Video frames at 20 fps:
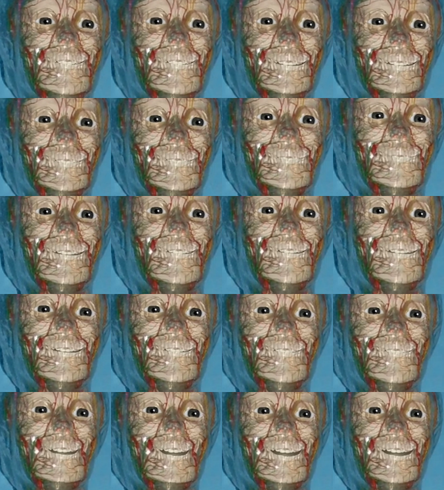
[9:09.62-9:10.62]
see your
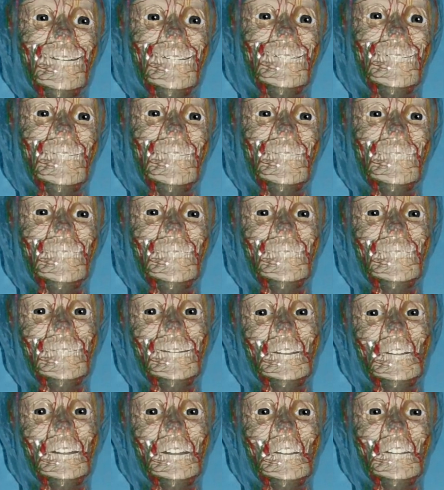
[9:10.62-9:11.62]
bones, of course,
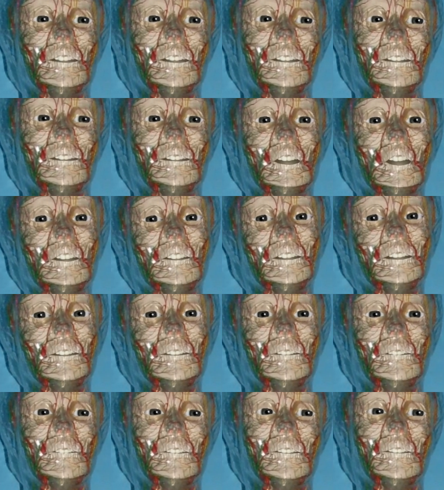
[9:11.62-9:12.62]
but you can see
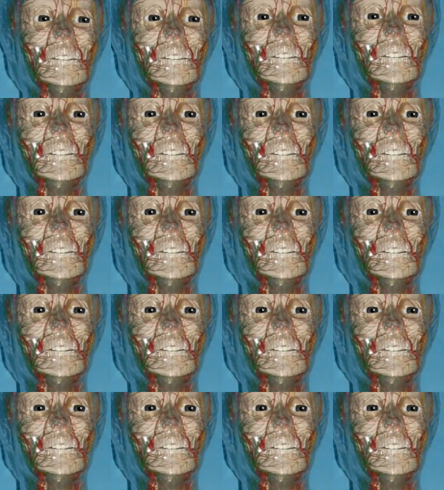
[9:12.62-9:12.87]
mine.